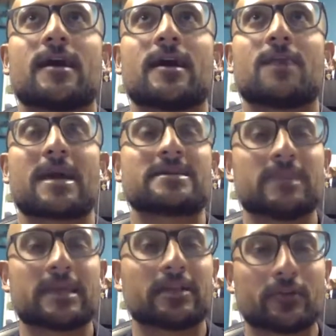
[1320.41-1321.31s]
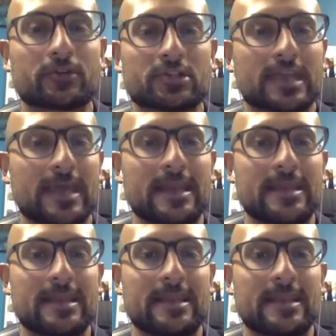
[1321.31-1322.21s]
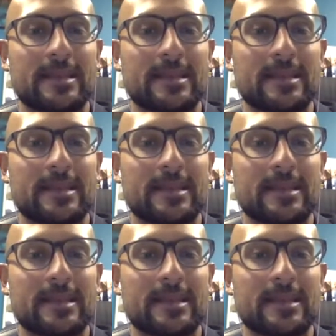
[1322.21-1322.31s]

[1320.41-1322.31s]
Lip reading: as being a little kid and,